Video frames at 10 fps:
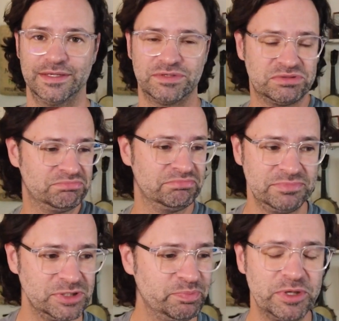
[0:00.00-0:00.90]

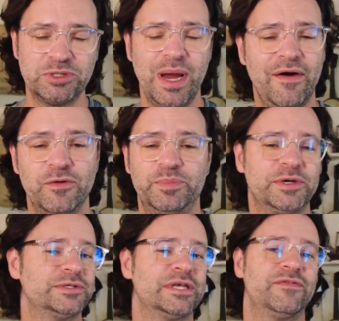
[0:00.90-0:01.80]
Just book travel, book
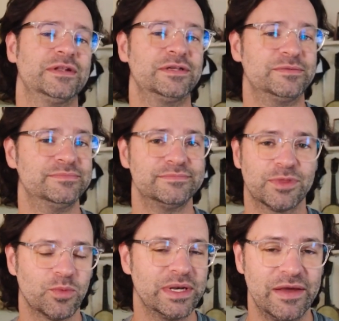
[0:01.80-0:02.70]
yourself on a little
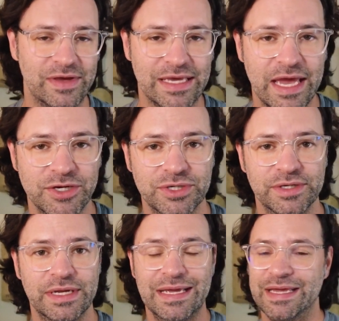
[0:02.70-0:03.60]
3-day vacation.